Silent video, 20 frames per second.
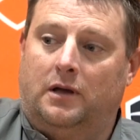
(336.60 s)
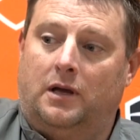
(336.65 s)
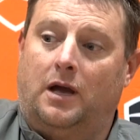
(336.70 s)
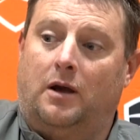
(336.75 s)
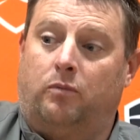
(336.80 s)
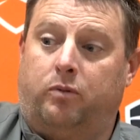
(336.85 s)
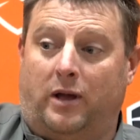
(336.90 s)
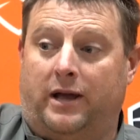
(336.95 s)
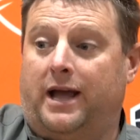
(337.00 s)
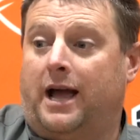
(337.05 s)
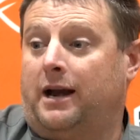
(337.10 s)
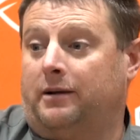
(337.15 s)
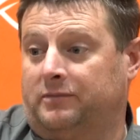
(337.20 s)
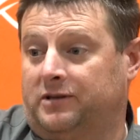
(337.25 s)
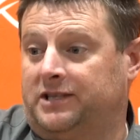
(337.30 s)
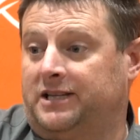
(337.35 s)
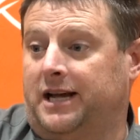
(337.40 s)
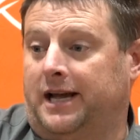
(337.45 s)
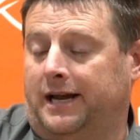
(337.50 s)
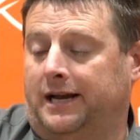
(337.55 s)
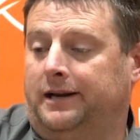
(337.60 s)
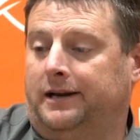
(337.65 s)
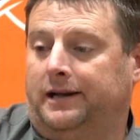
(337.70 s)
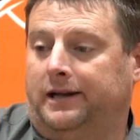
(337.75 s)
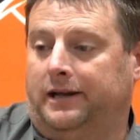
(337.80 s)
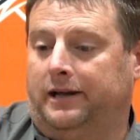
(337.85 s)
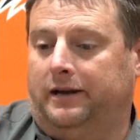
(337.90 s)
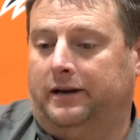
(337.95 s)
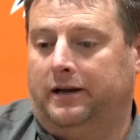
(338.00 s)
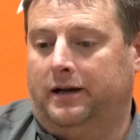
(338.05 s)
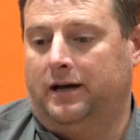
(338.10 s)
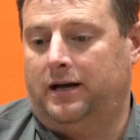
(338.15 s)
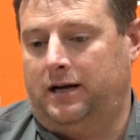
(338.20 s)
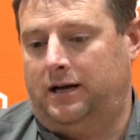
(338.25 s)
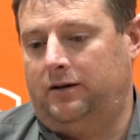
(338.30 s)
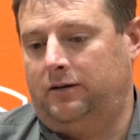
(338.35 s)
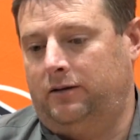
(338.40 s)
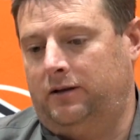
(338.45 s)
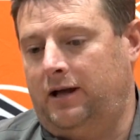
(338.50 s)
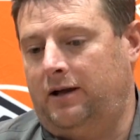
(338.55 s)
Yeah, play Adams State, and
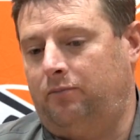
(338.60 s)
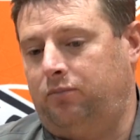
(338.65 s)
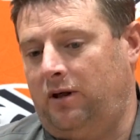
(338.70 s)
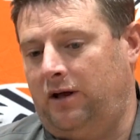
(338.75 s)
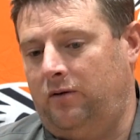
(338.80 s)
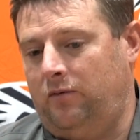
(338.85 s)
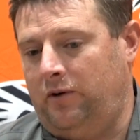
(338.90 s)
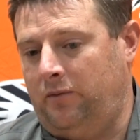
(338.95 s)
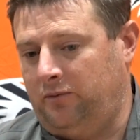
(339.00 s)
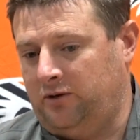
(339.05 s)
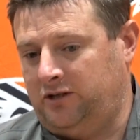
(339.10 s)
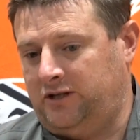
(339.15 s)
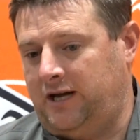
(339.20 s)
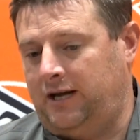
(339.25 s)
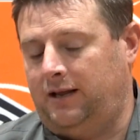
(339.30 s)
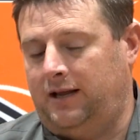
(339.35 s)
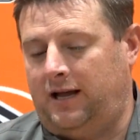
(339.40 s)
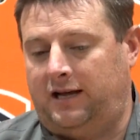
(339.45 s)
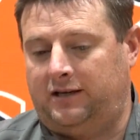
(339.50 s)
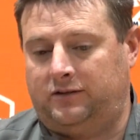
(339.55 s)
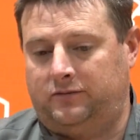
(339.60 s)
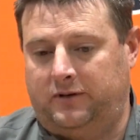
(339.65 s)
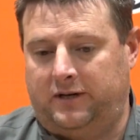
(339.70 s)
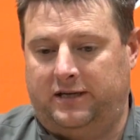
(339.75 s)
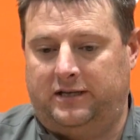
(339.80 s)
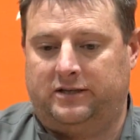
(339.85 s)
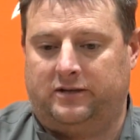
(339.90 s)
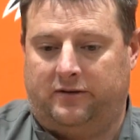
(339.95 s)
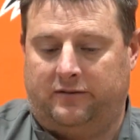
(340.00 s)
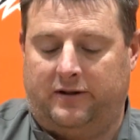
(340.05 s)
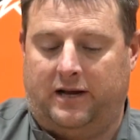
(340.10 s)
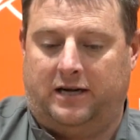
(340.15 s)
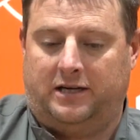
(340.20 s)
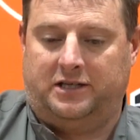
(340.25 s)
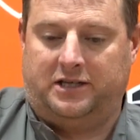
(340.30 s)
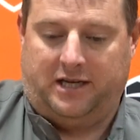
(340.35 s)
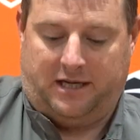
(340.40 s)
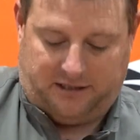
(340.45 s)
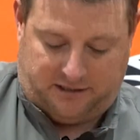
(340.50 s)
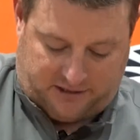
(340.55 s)
they played Weber State last week, so I've got a
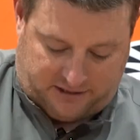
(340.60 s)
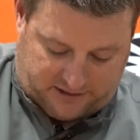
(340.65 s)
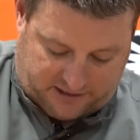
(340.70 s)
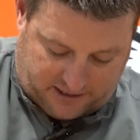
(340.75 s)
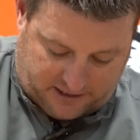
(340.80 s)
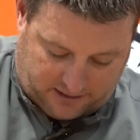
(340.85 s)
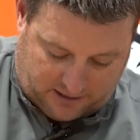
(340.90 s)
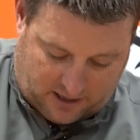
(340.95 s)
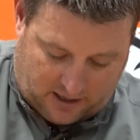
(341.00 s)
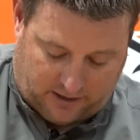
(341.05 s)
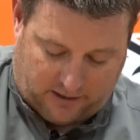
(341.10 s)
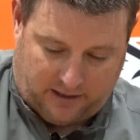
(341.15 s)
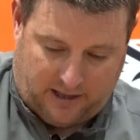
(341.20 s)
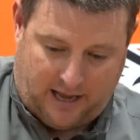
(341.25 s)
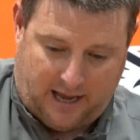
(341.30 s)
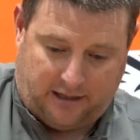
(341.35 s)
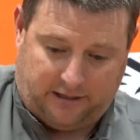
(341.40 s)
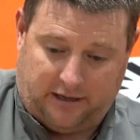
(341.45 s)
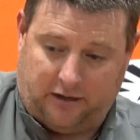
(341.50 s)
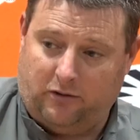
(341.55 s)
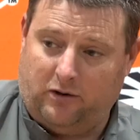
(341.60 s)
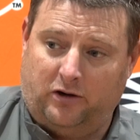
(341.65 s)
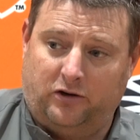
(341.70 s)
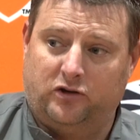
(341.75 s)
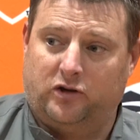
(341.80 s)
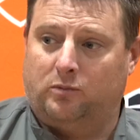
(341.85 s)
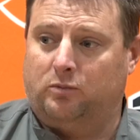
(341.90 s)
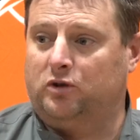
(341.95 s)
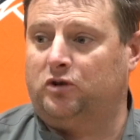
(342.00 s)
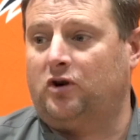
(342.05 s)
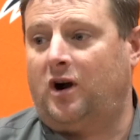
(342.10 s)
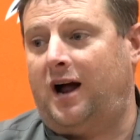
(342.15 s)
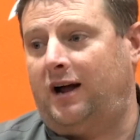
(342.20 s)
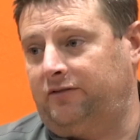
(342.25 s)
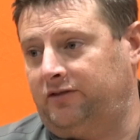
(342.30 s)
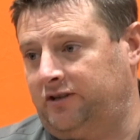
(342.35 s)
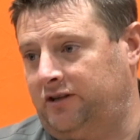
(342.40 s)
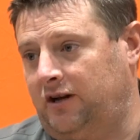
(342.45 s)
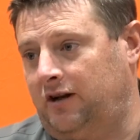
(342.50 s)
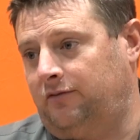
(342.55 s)
chance to see a lot of that. They run dribble
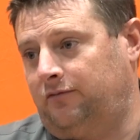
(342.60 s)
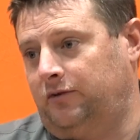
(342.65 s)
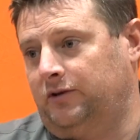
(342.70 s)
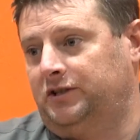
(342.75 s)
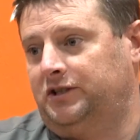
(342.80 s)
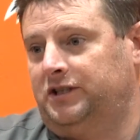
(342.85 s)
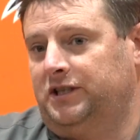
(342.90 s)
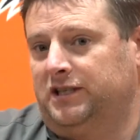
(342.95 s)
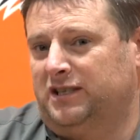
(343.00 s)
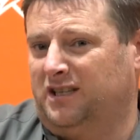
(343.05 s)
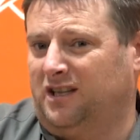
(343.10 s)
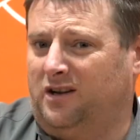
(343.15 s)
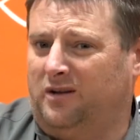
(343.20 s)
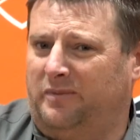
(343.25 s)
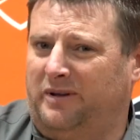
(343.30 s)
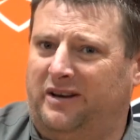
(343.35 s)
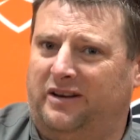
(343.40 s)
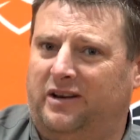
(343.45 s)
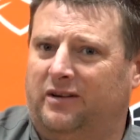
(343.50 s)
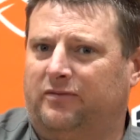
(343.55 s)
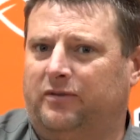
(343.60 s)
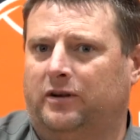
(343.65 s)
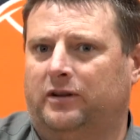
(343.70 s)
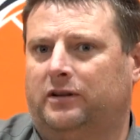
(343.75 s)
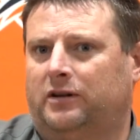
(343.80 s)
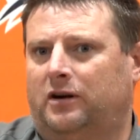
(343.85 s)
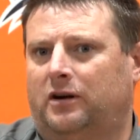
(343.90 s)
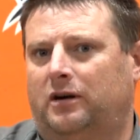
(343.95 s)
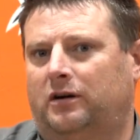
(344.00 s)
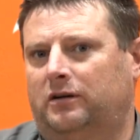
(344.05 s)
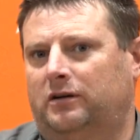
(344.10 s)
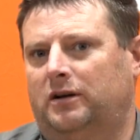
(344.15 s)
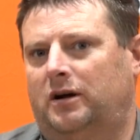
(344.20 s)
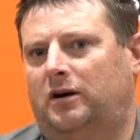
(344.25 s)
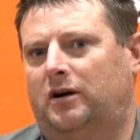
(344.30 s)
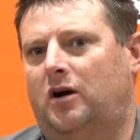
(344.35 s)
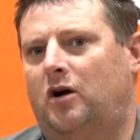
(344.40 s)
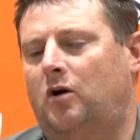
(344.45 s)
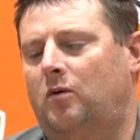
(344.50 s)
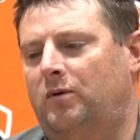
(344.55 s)
drive stuff, which is a little bit different. There
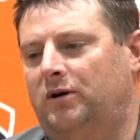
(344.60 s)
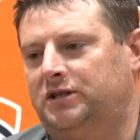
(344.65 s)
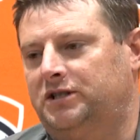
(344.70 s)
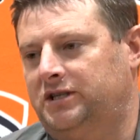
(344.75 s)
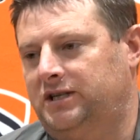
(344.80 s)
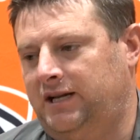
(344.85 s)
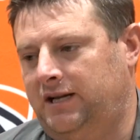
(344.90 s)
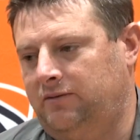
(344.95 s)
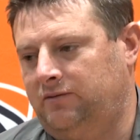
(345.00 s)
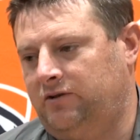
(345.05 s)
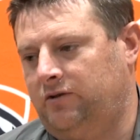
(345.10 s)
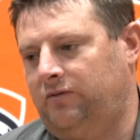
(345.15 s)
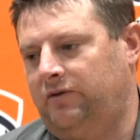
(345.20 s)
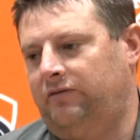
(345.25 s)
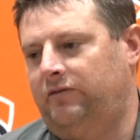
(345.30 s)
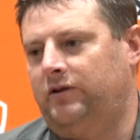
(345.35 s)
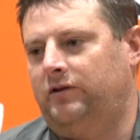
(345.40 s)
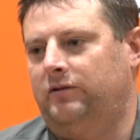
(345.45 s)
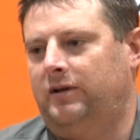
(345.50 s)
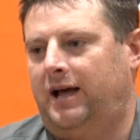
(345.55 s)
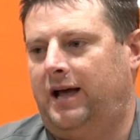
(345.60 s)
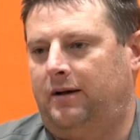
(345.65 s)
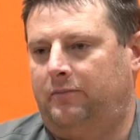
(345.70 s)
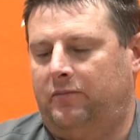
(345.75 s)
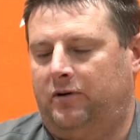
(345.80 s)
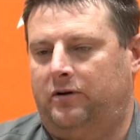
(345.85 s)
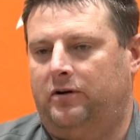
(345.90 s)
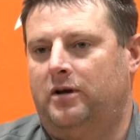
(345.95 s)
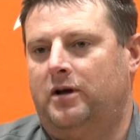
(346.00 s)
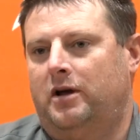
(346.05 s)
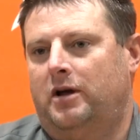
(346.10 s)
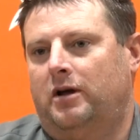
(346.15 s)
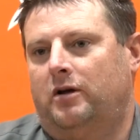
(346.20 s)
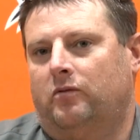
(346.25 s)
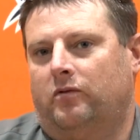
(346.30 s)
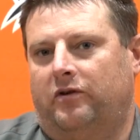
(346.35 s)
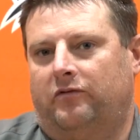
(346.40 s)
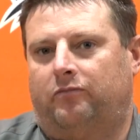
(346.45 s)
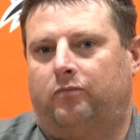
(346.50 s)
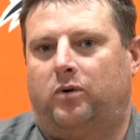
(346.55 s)
aren't a whole bunch of teams that we do that, but
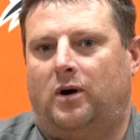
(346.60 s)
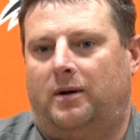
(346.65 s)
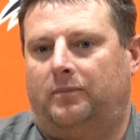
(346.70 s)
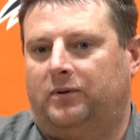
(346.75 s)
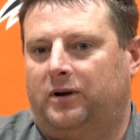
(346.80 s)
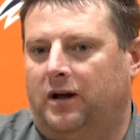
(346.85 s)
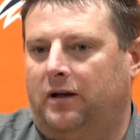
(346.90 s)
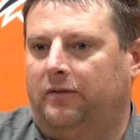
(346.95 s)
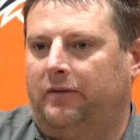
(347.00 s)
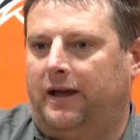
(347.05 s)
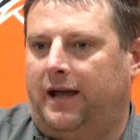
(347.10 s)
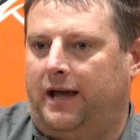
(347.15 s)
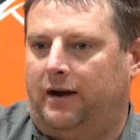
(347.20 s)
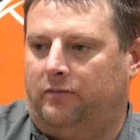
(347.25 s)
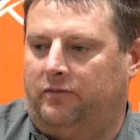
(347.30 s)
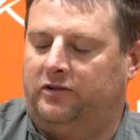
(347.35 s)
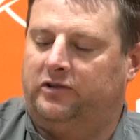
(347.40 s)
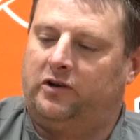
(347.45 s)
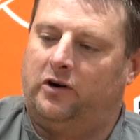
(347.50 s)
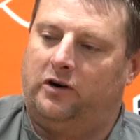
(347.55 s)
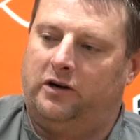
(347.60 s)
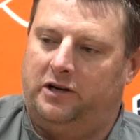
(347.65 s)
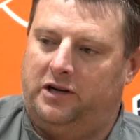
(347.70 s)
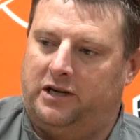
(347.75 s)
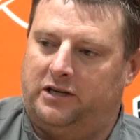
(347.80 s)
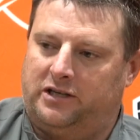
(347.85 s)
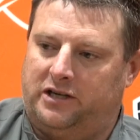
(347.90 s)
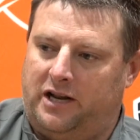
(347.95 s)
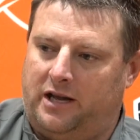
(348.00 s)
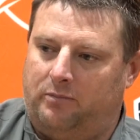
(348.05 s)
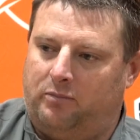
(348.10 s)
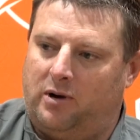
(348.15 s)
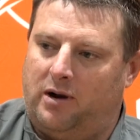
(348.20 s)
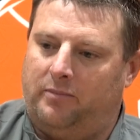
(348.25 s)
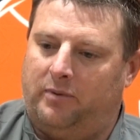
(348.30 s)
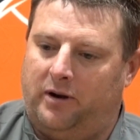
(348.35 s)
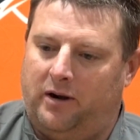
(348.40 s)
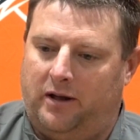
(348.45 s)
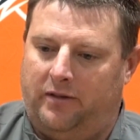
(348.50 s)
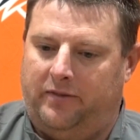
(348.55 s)
we've prepped on that. We started yesterday
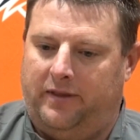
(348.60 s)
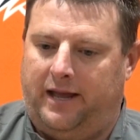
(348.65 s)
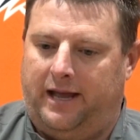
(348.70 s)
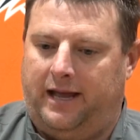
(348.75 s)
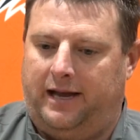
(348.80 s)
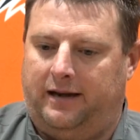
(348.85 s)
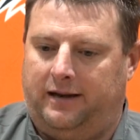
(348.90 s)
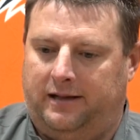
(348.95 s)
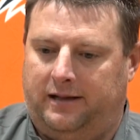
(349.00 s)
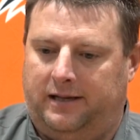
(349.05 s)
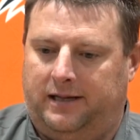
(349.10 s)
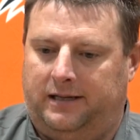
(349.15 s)
prepping on that.